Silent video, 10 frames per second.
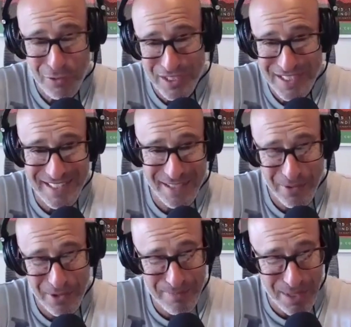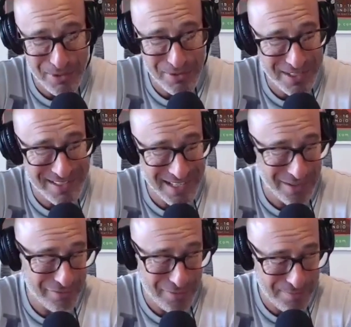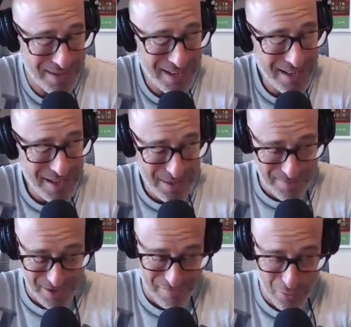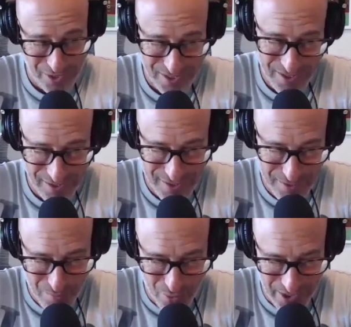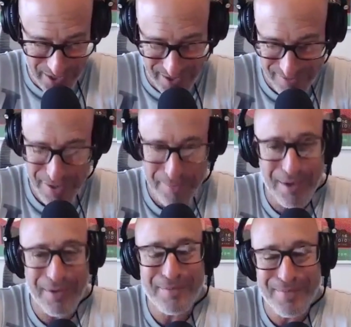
if you're listening, well, maybe you can tell from my voice that it's the morning. I've got my,